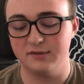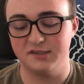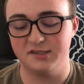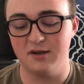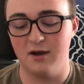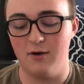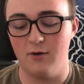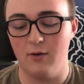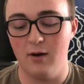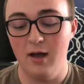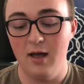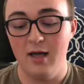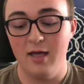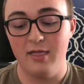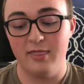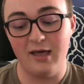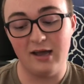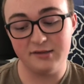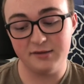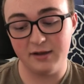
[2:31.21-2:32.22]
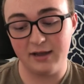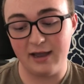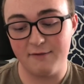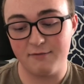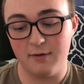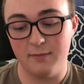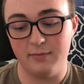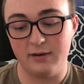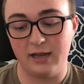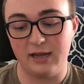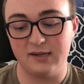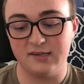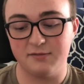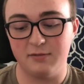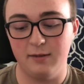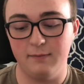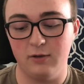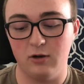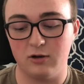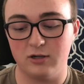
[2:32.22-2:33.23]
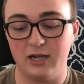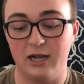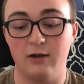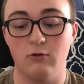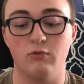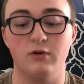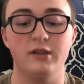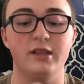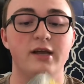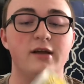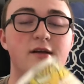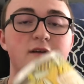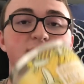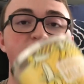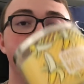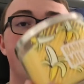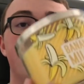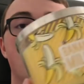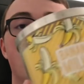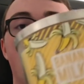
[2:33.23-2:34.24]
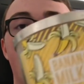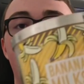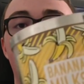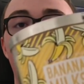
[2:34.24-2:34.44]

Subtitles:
So that's what I get from Banana Split Milkshake. Really good scent right